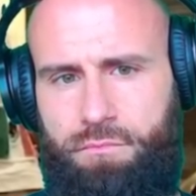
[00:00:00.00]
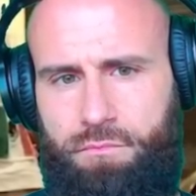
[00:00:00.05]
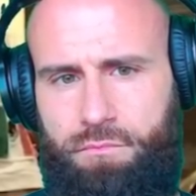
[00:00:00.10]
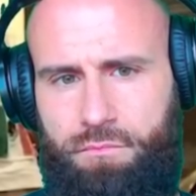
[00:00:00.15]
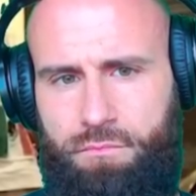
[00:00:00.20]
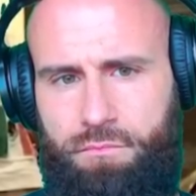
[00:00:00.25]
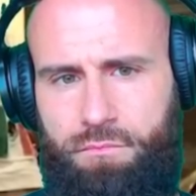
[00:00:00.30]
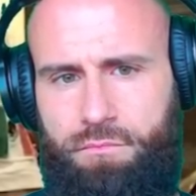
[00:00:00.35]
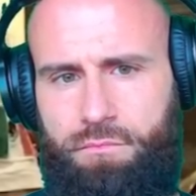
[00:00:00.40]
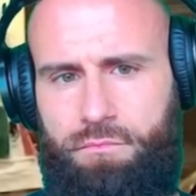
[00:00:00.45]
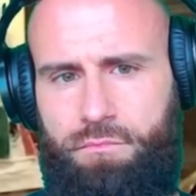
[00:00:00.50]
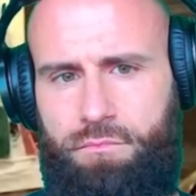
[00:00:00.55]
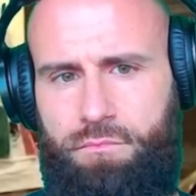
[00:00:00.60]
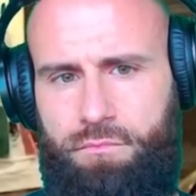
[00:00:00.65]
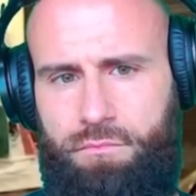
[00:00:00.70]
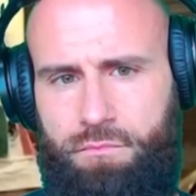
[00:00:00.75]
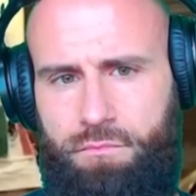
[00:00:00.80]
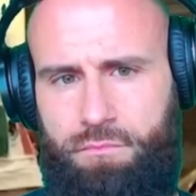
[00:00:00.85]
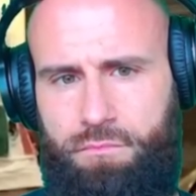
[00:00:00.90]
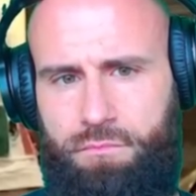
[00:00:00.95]

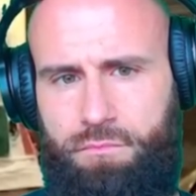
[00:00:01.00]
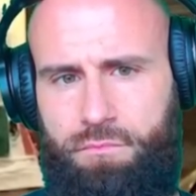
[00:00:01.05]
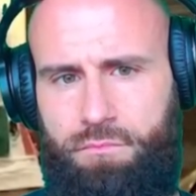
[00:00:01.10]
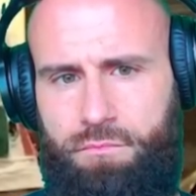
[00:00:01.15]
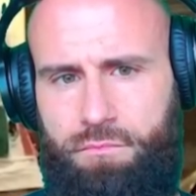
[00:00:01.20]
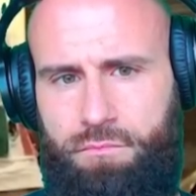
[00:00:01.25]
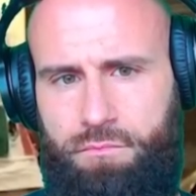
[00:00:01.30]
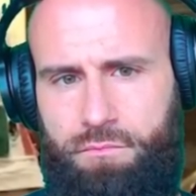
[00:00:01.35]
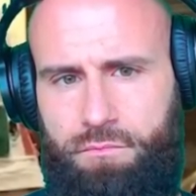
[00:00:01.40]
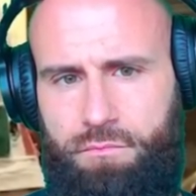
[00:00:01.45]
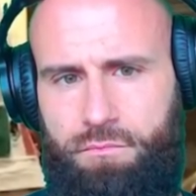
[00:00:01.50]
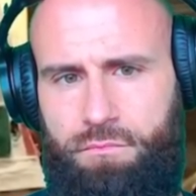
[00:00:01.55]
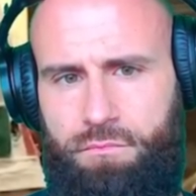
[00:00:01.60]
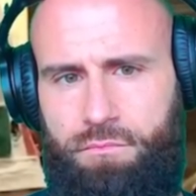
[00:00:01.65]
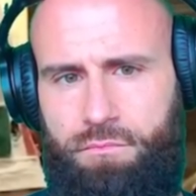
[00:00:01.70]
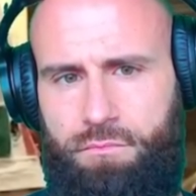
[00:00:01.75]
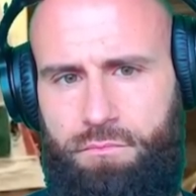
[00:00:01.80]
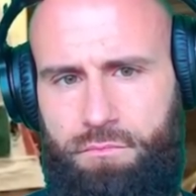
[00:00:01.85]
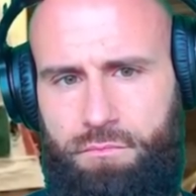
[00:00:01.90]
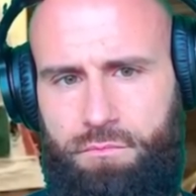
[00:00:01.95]

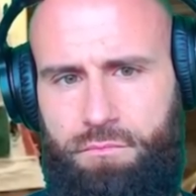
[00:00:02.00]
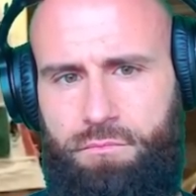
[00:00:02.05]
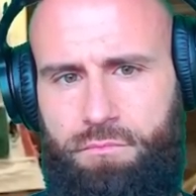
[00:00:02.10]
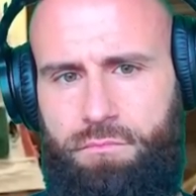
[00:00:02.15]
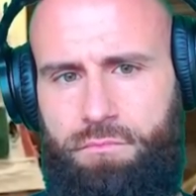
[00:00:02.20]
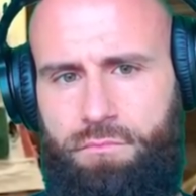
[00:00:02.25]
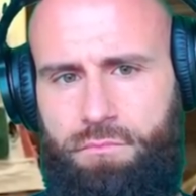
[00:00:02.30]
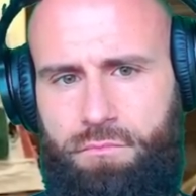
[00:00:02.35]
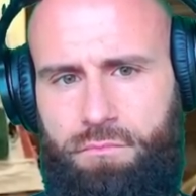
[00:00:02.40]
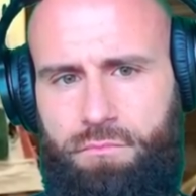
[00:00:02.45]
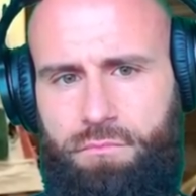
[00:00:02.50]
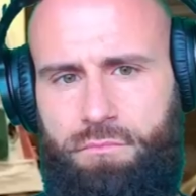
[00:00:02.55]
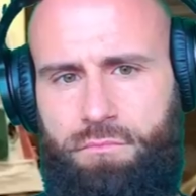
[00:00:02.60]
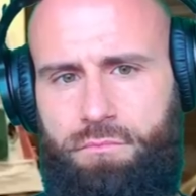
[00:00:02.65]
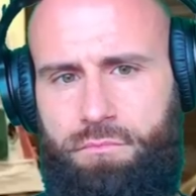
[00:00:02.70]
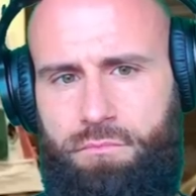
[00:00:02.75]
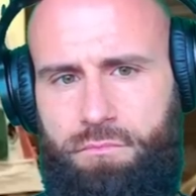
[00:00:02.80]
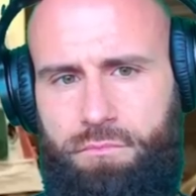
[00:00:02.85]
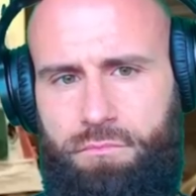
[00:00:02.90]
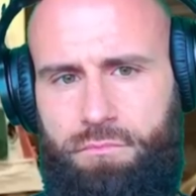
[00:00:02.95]

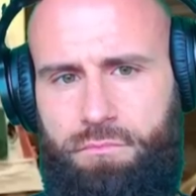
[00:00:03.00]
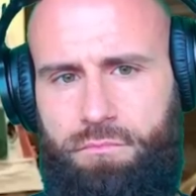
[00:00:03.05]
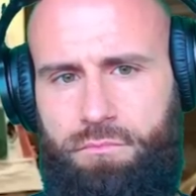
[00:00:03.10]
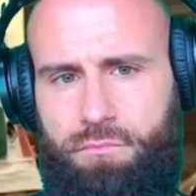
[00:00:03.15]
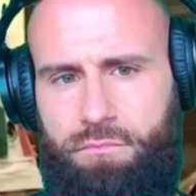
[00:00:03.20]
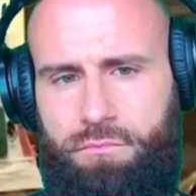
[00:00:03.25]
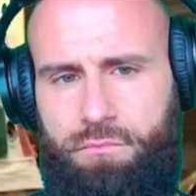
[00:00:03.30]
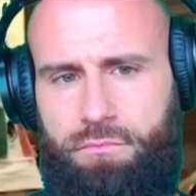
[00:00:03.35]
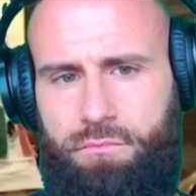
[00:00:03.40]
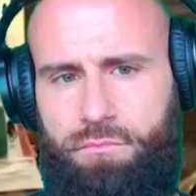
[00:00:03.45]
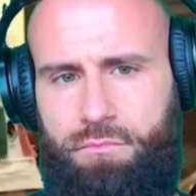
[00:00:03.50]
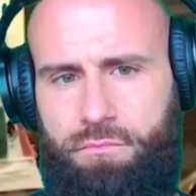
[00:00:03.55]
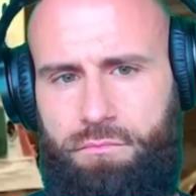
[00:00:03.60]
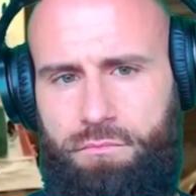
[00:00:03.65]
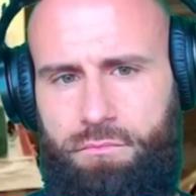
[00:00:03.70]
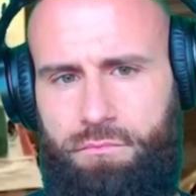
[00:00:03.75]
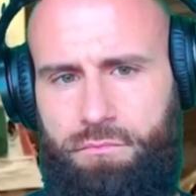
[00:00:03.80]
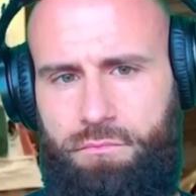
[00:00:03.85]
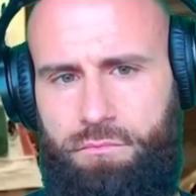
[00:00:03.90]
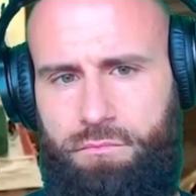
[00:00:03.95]

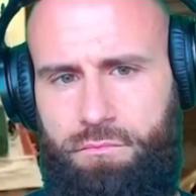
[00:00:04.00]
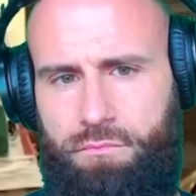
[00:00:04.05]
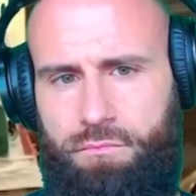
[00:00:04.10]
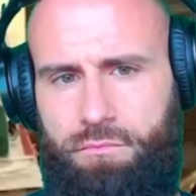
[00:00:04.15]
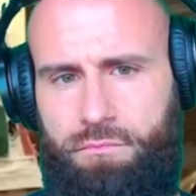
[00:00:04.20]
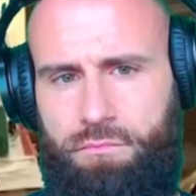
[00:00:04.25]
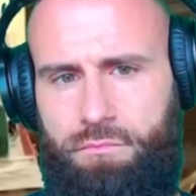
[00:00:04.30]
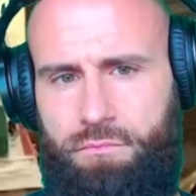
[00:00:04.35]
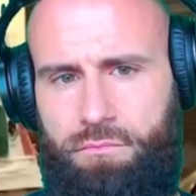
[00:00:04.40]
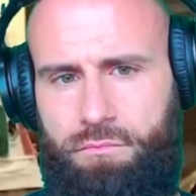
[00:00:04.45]
(silent)